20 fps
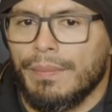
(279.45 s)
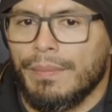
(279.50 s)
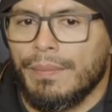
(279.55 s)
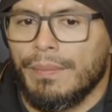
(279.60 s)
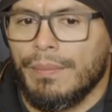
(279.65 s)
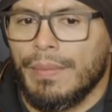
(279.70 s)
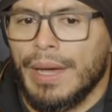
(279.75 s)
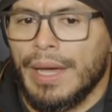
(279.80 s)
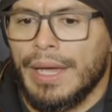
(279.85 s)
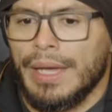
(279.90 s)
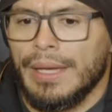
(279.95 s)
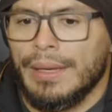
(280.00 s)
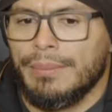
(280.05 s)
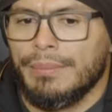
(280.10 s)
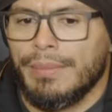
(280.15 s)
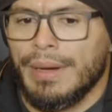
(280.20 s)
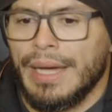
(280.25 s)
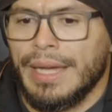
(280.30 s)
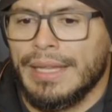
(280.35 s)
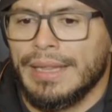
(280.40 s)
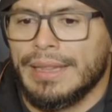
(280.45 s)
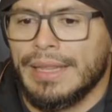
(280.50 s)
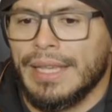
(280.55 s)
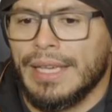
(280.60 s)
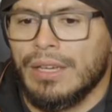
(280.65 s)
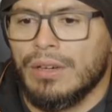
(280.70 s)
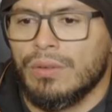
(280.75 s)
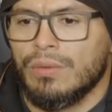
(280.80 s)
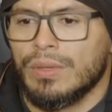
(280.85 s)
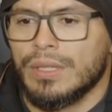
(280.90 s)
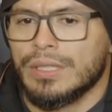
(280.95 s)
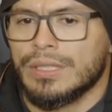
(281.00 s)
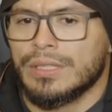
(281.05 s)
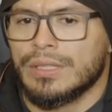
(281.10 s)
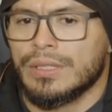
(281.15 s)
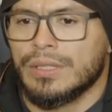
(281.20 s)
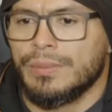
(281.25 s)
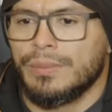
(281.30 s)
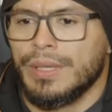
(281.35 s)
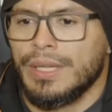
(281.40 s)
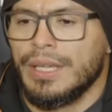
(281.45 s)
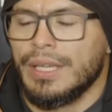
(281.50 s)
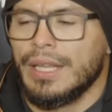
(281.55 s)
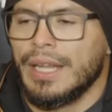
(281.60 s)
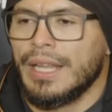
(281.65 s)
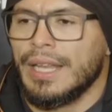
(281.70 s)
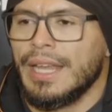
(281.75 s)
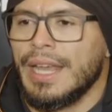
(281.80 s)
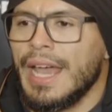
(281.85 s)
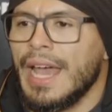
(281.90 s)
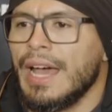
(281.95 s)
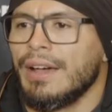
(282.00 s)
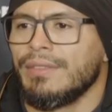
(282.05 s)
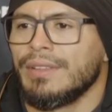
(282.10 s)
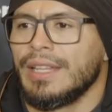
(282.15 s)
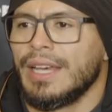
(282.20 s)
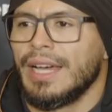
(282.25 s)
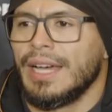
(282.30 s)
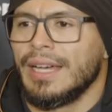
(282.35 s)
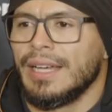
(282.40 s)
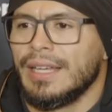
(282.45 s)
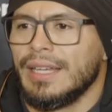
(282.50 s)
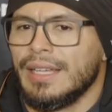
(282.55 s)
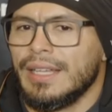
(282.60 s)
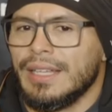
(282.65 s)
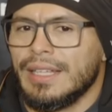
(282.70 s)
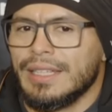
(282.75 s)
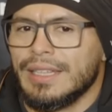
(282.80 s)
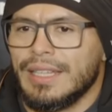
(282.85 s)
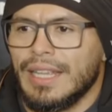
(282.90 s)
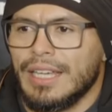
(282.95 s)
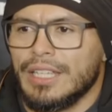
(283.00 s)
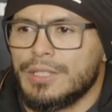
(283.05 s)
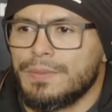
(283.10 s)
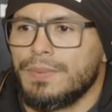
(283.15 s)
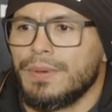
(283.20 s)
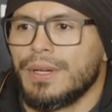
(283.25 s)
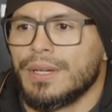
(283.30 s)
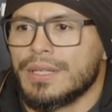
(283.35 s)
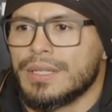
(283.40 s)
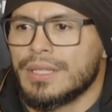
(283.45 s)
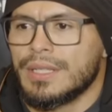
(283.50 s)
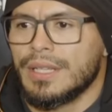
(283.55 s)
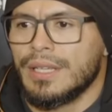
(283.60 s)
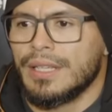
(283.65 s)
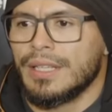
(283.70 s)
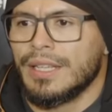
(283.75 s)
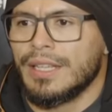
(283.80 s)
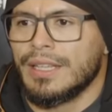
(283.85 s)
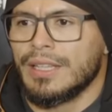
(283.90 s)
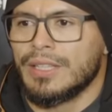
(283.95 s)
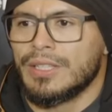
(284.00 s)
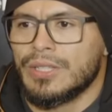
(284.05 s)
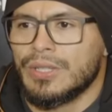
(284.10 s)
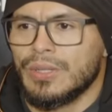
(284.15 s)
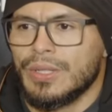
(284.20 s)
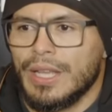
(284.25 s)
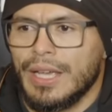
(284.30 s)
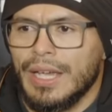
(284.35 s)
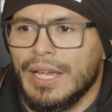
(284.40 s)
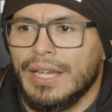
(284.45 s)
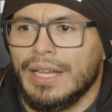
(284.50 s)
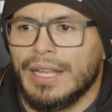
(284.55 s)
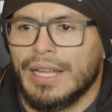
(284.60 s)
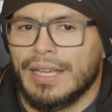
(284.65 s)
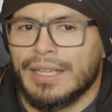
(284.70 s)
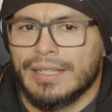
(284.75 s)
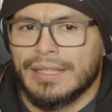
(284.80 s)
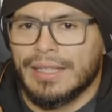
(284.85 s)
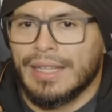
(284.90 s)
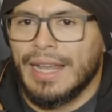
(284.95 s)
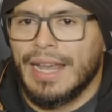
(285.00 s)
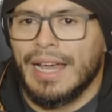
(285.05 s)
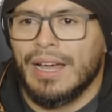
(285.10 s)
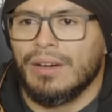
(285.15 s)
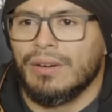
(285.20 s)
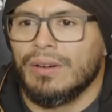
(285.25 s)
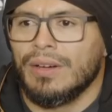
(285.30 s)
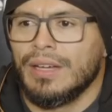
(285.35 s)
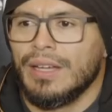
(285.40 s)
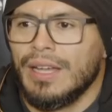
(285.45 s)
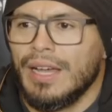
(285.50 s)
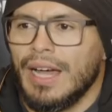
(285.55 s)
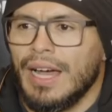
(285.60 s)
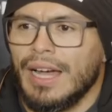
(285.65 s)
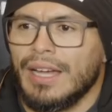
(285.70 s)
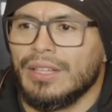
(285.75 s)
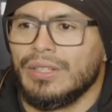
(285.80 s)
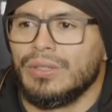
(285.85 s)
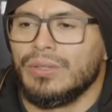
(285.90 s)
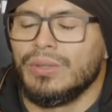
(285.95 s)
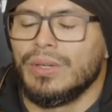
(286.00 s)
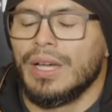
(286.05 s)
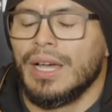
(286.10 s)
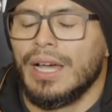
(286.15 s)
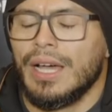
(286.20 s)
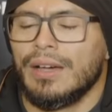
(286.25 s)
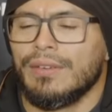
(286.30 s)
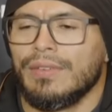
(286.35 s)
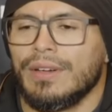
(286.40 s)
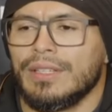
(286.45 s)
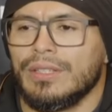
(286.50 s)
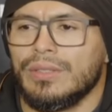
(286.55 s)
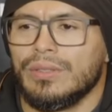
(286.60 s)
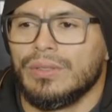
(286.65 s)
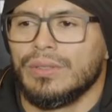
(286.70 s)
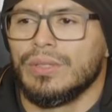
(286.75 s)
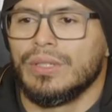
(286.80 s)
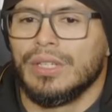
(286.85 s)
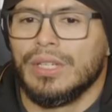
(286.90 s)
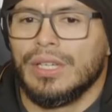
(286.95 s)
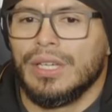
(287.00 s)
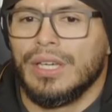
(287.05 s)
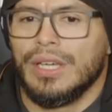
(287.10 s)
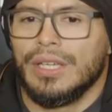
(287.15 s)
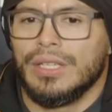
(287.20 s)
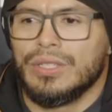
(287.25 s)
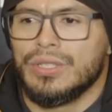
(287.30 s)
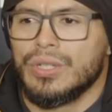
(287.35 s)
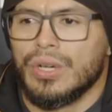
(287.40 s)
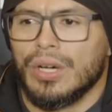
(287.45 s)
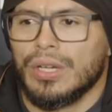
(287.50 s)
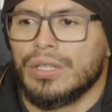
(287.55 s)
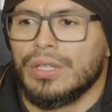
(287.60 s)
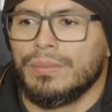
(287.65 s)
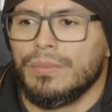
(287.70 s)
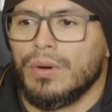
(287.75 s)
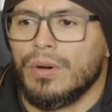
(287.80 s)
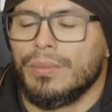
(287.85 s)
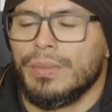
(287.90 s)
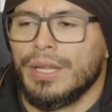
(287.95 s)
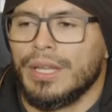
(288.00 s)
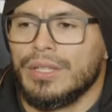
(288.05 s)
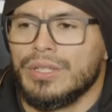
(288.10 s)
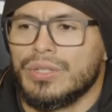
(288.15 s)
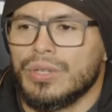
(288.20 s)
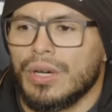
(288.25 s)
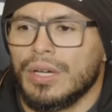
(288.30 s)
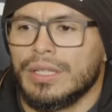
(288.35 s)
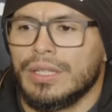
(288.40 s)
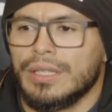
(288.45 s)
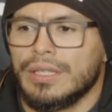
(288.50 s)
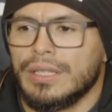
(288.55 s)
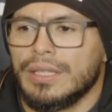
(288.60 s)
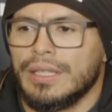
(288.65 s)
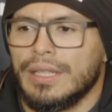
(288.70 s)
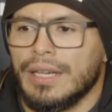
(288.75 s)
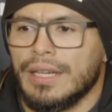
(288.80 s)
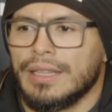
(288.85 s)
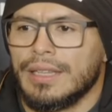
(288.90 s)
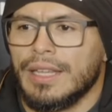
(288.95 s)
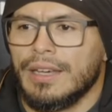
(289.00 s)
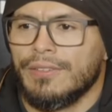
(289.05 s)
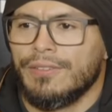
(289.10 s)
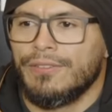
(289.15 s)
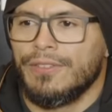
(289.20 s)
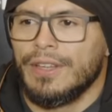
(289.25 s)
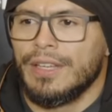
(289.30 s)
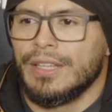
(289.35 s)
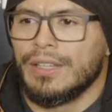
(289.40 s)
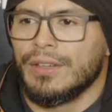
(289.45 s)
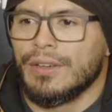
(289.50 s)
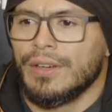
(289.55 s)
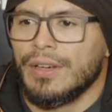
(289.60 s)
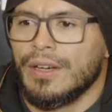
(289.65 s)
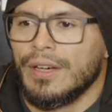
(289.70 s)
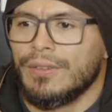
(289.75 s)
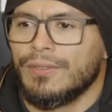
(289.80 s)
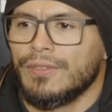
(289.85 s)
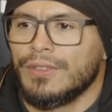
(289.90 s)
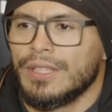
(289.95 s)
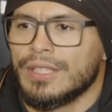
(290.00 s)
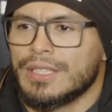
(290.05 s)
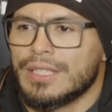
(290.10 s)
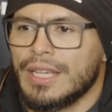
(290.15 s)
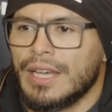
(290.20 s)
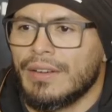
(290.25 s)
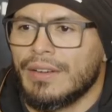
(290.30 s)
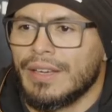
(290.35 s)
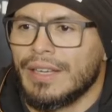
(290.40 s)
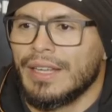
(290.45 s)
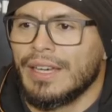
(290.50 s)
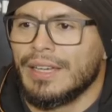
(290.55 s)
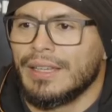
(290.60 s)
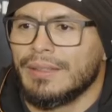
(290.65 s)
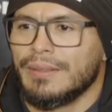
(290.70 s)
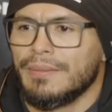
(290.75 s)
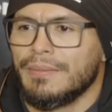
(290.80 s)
my thing was, on the beginning, I didn't have that experience. And then today, like now, I do enjoy the moment, enjoy the feeling of the Saturday night.